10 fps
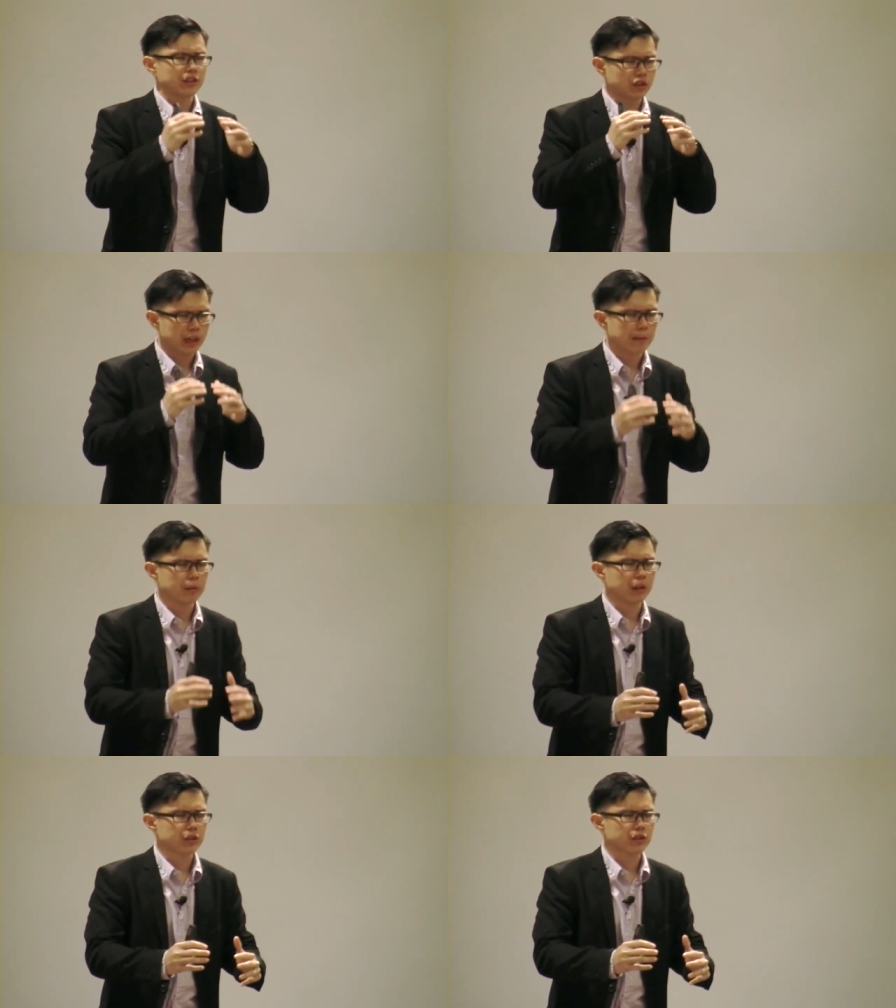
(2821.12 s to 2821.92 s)

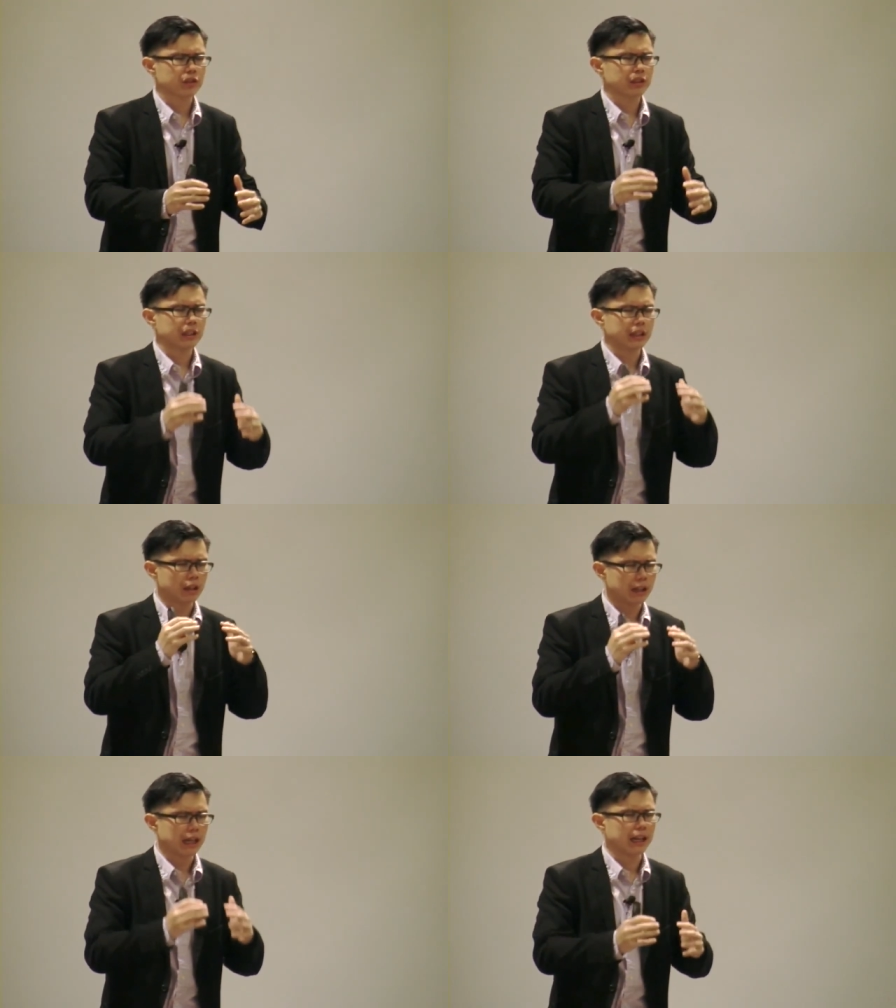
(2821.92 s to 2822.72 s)
established in
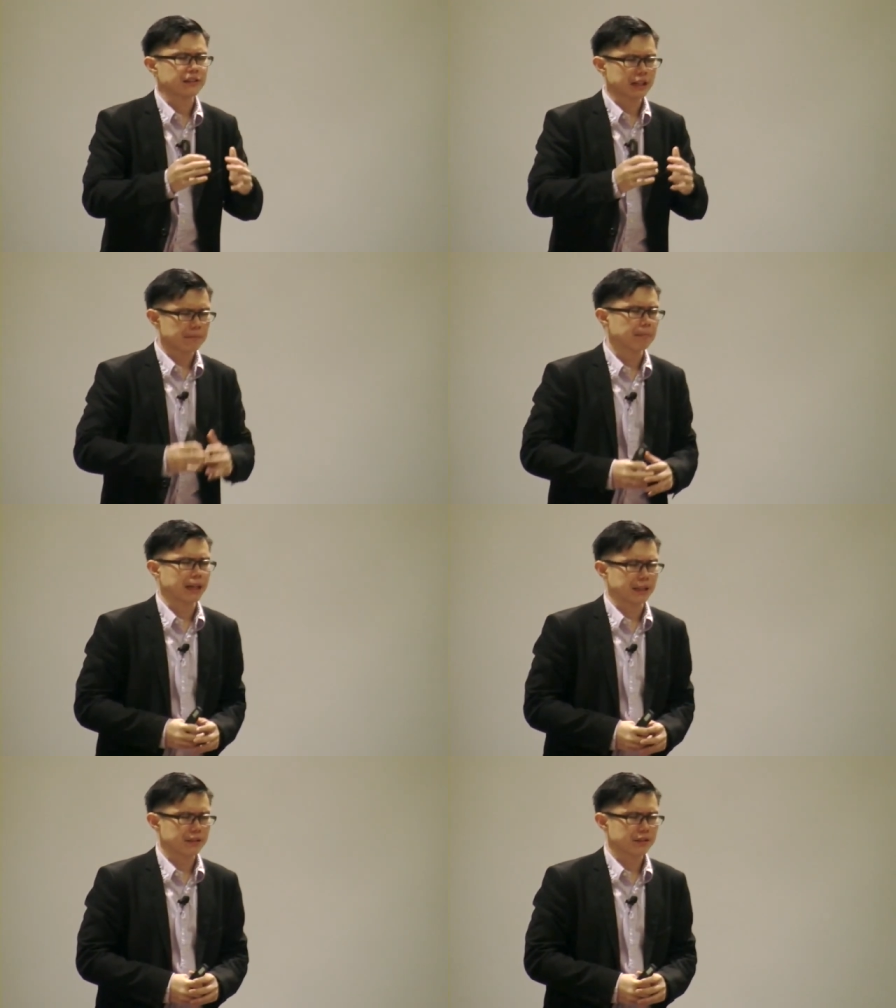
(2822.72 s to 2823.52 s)
our hearts and
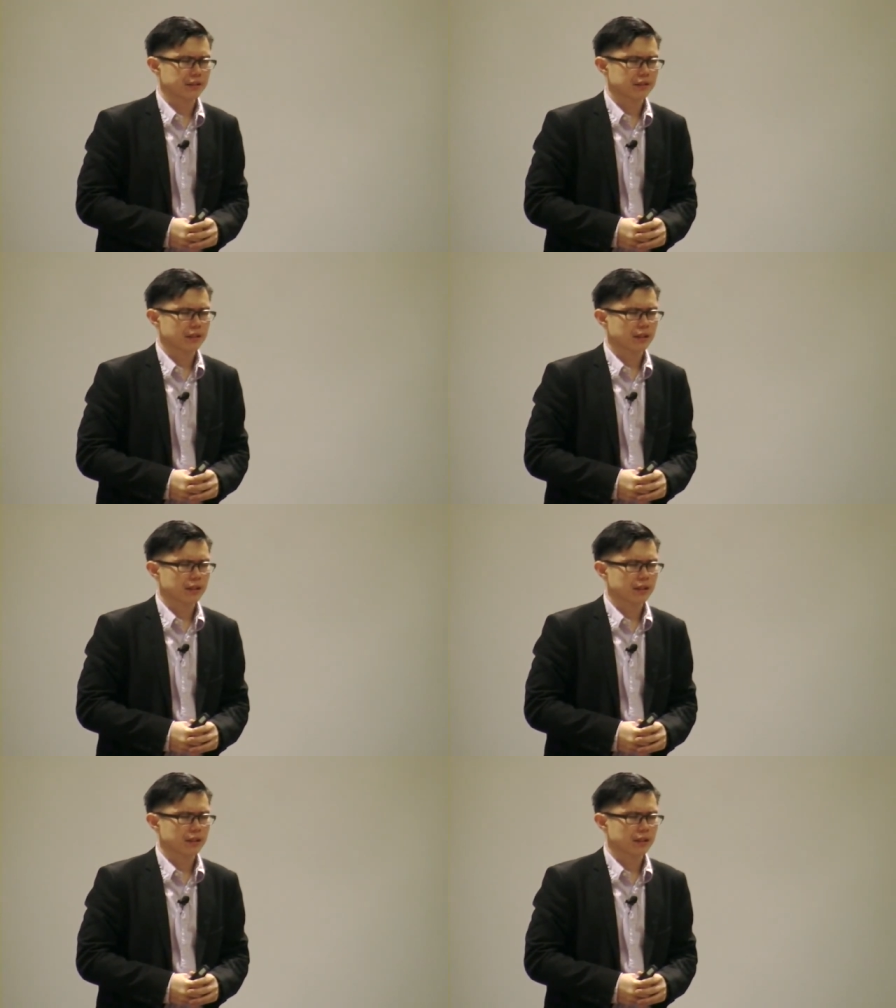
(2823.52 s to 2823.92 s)
minds.